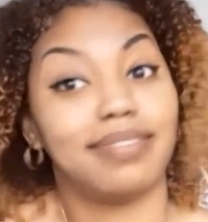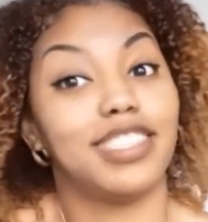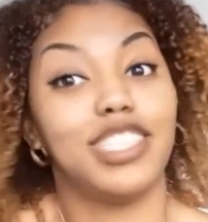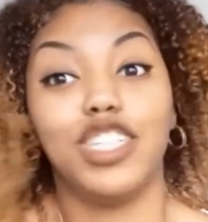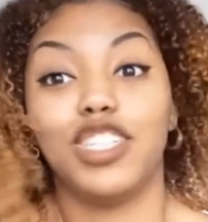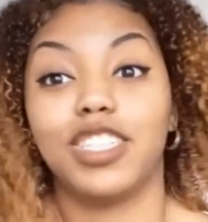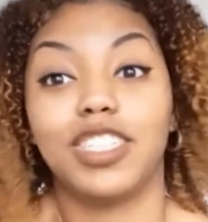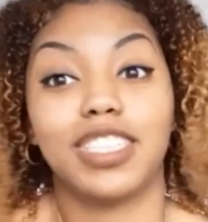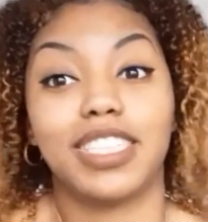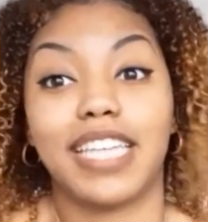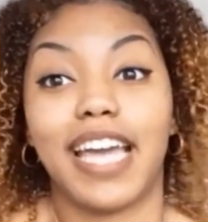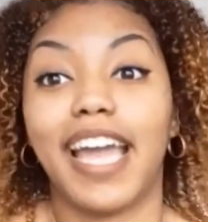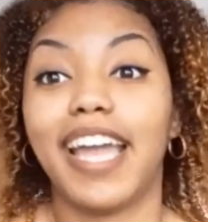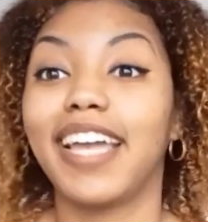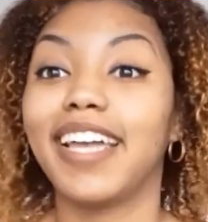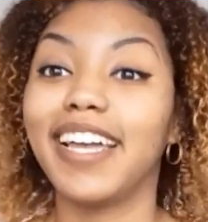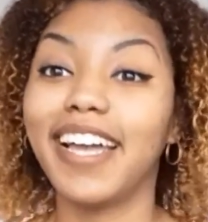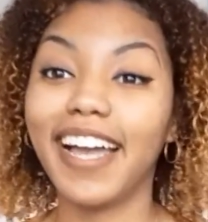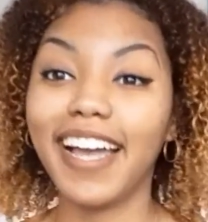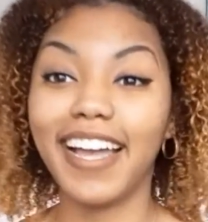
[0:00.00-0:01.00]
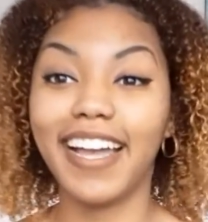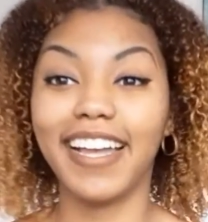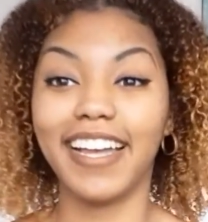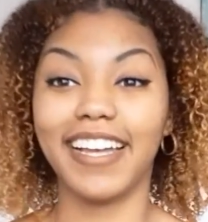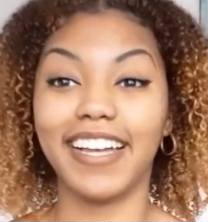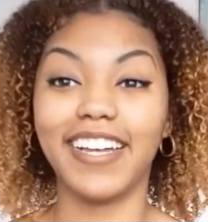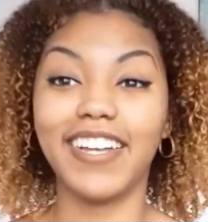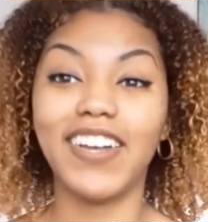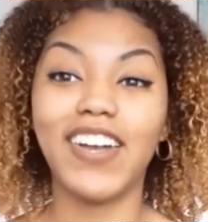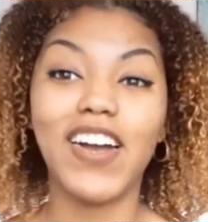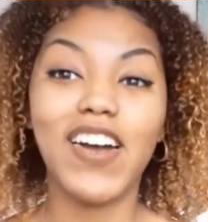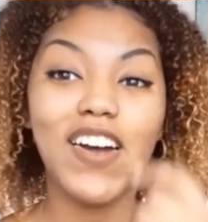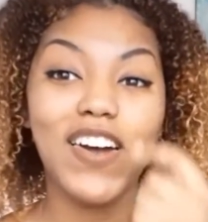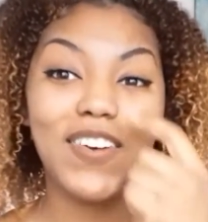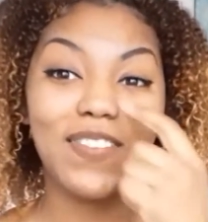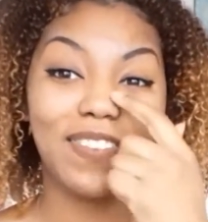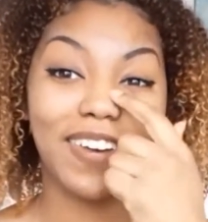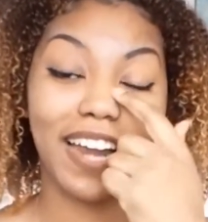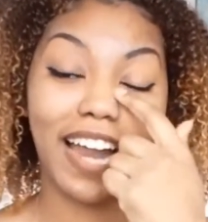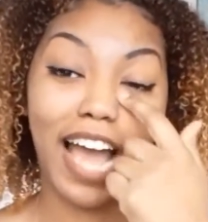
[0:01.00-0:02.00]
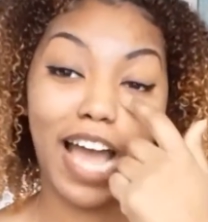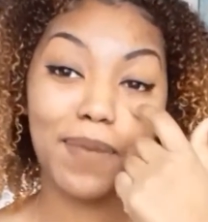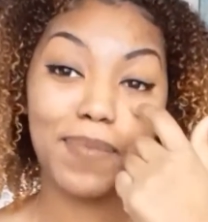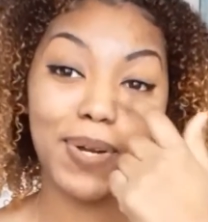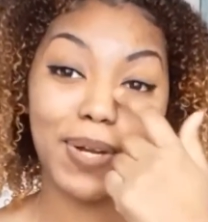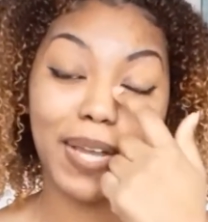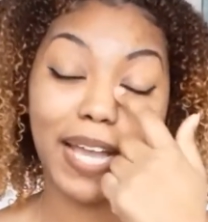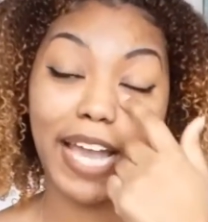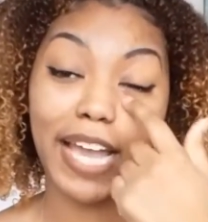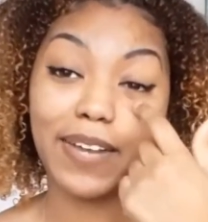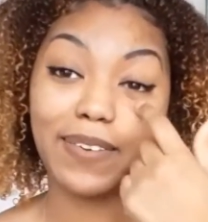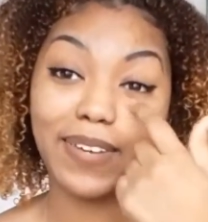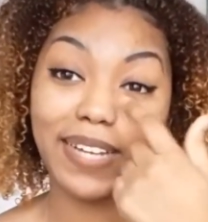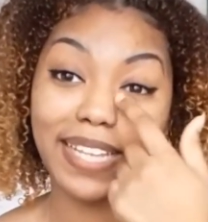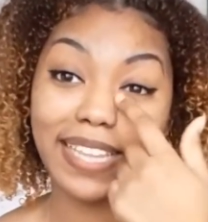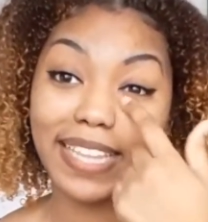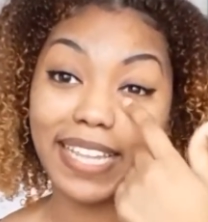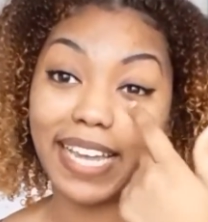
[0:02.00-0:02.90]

You won't say. But I'm okay with